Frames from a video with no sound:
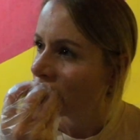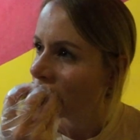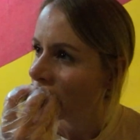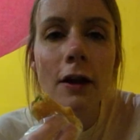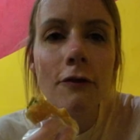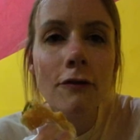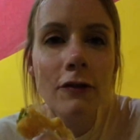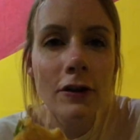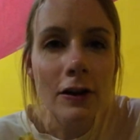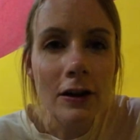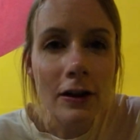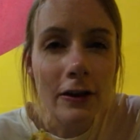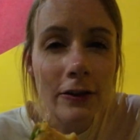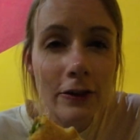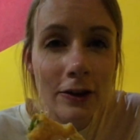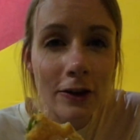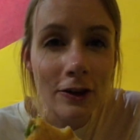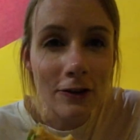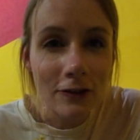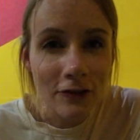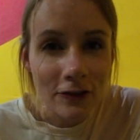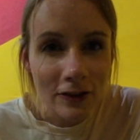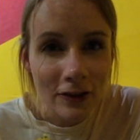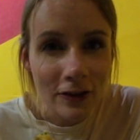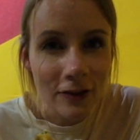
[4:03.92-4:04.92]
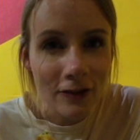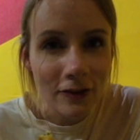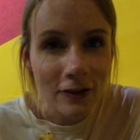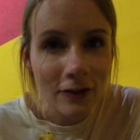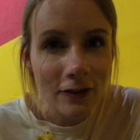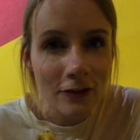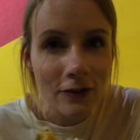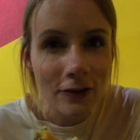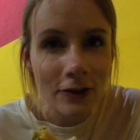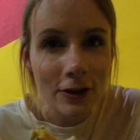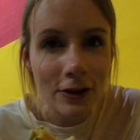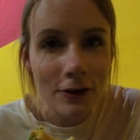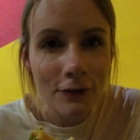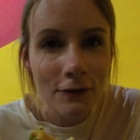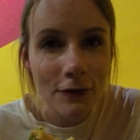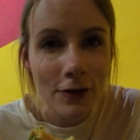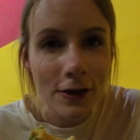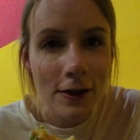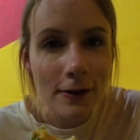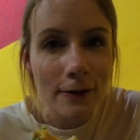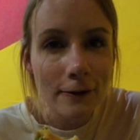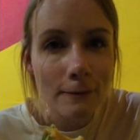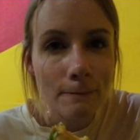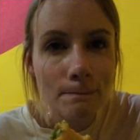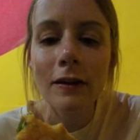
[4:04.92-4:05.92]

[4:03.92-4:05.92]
I really like the consistency of it.